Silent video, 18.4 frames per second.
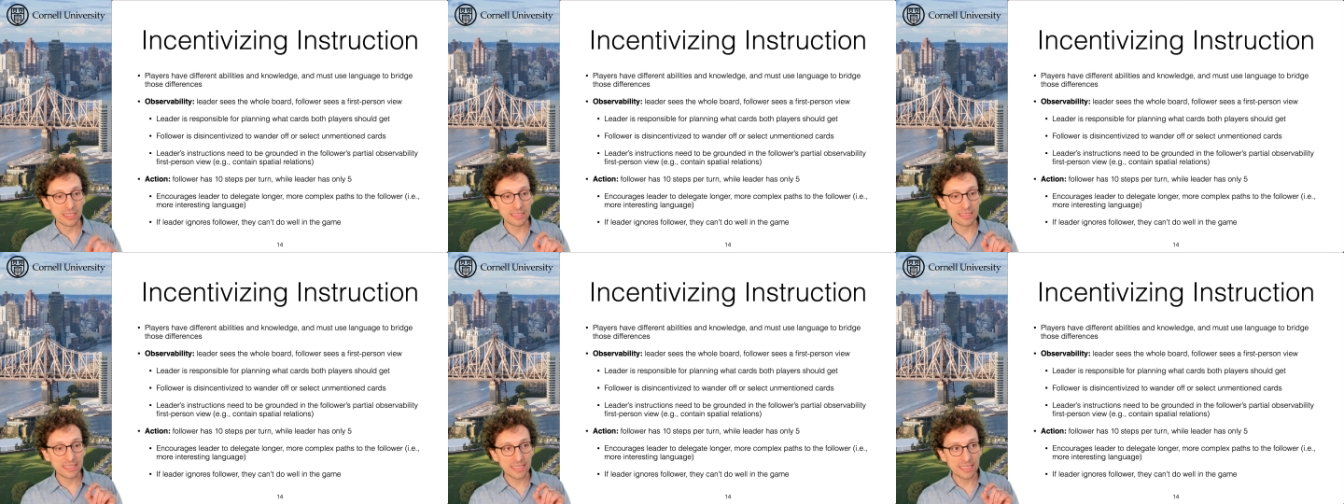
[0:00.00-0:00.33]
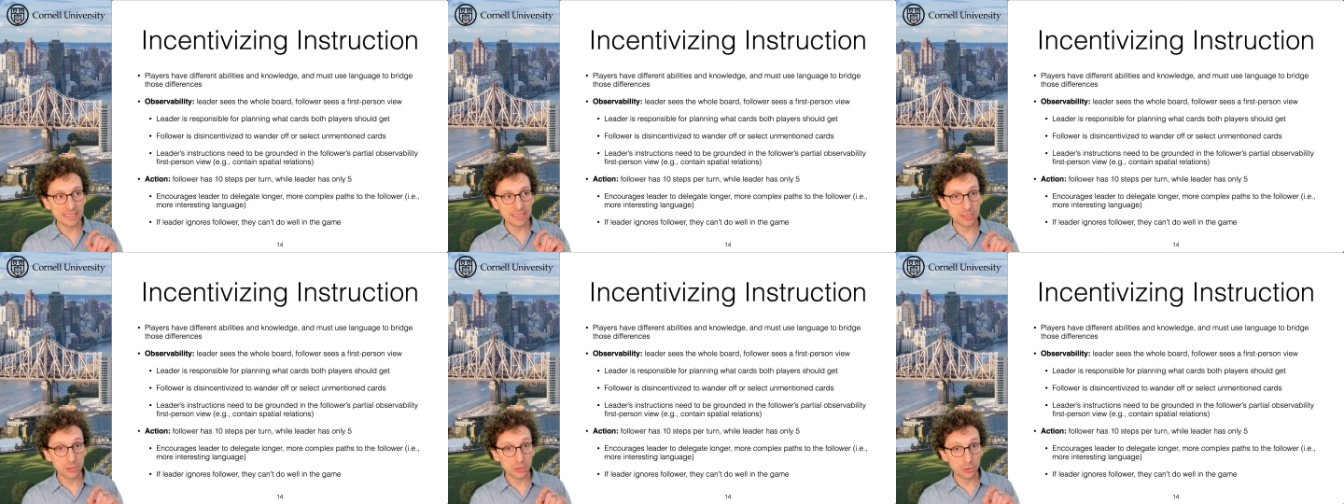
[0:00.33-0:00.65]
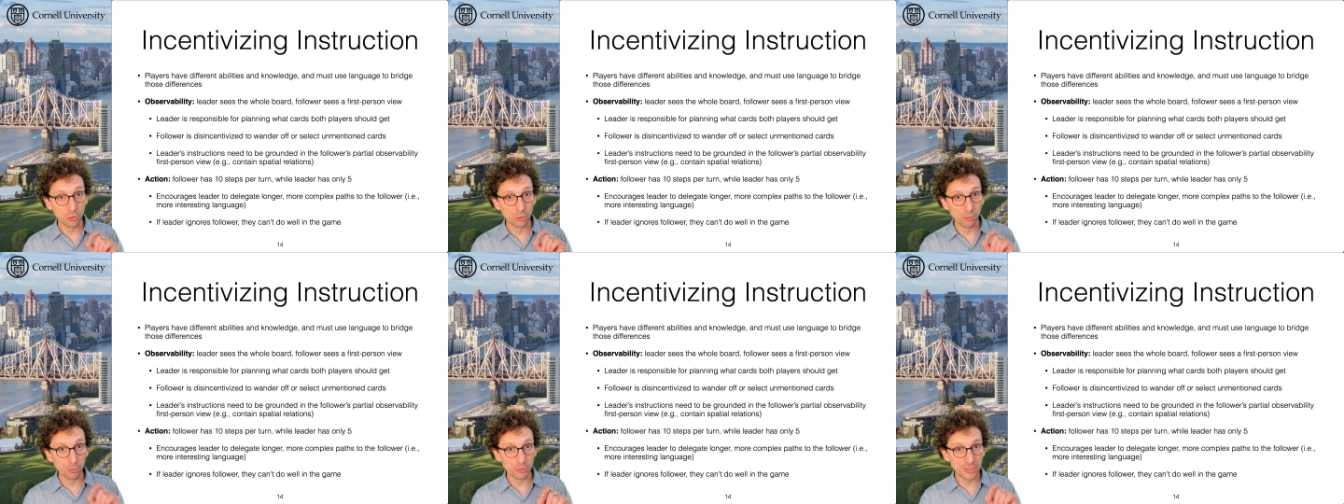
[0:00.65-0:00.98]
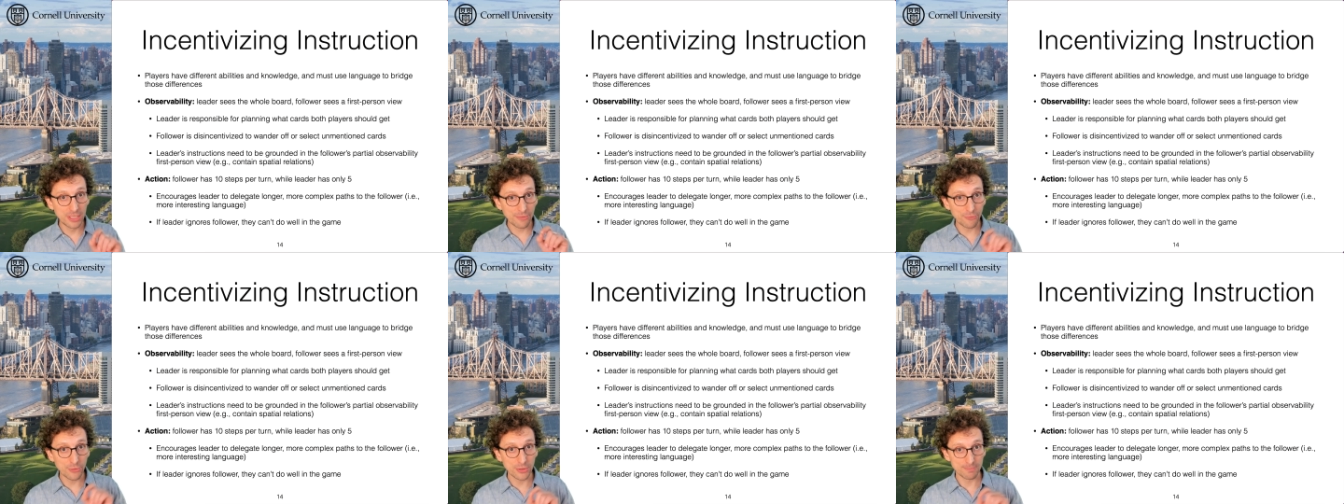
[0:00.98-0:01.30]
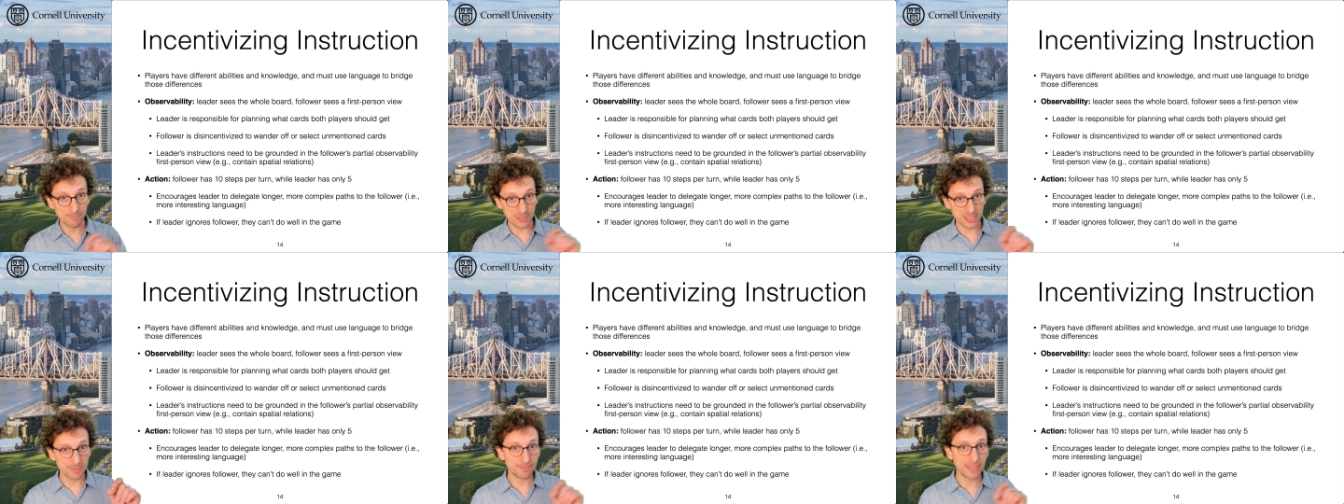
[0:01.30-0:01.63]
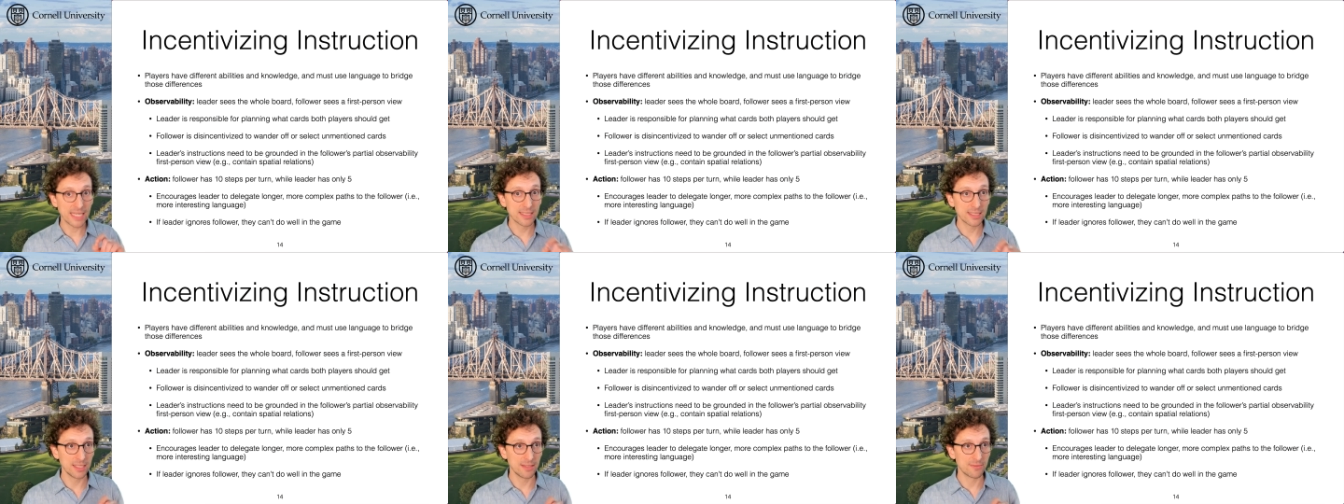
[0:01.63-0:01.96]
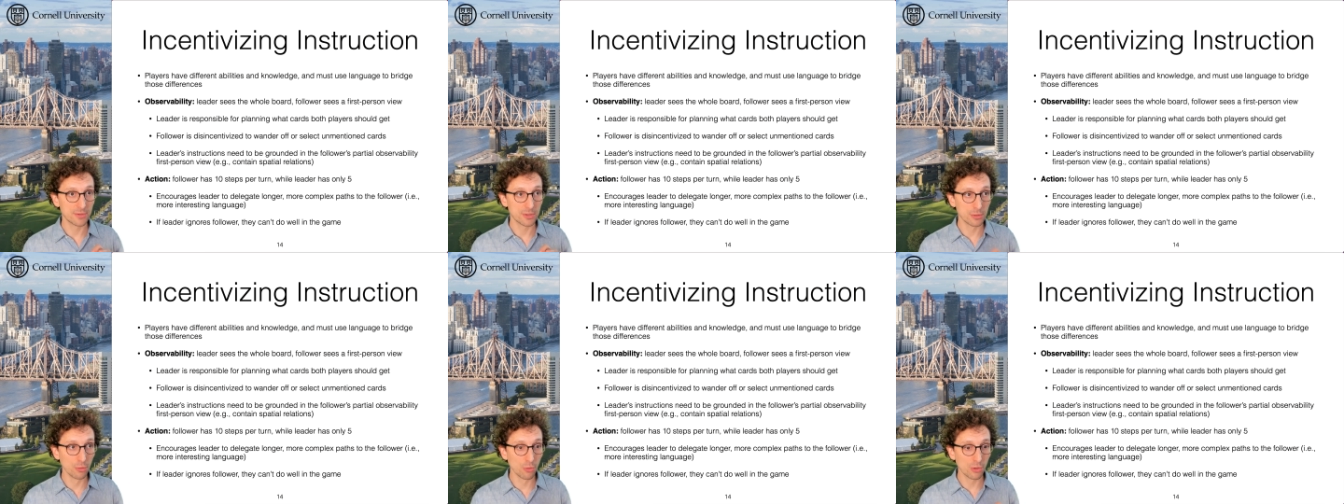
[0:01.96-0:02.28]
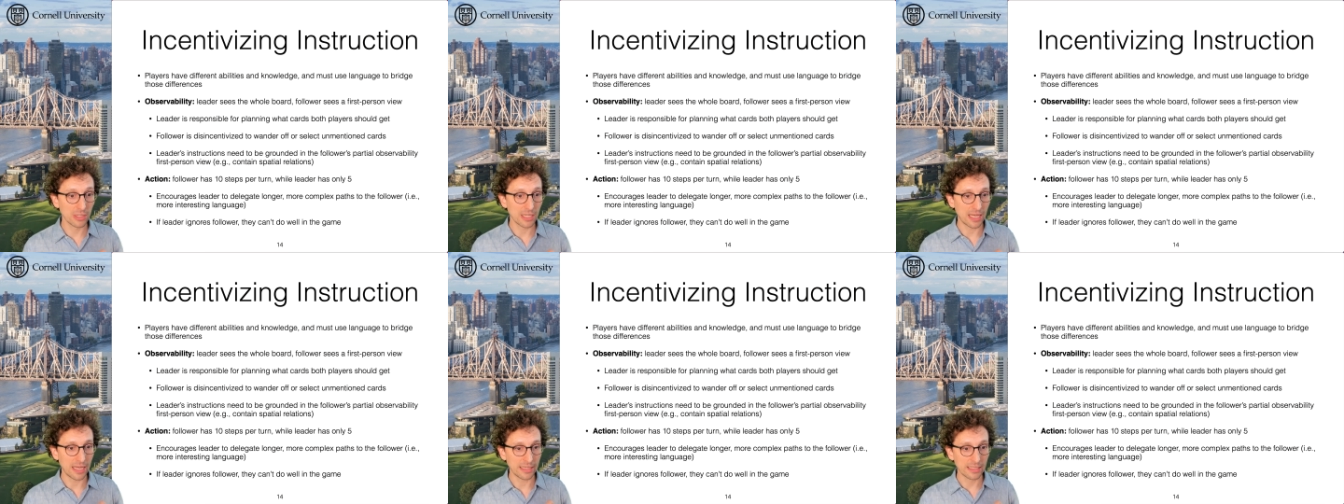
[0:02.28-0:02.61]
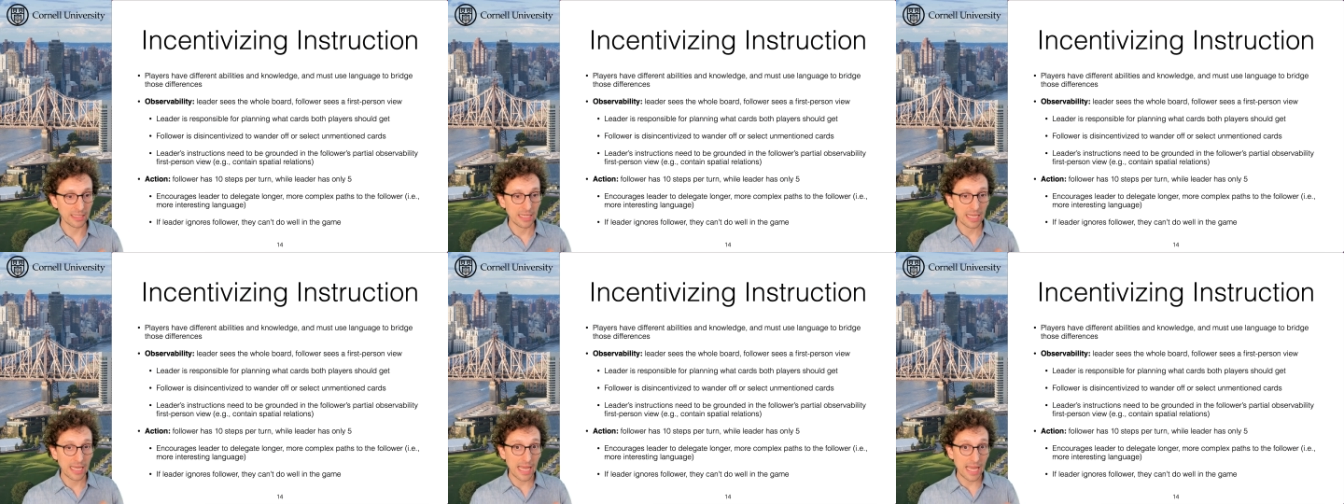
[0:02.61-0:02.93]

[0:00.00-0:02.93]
these two different perspectives look like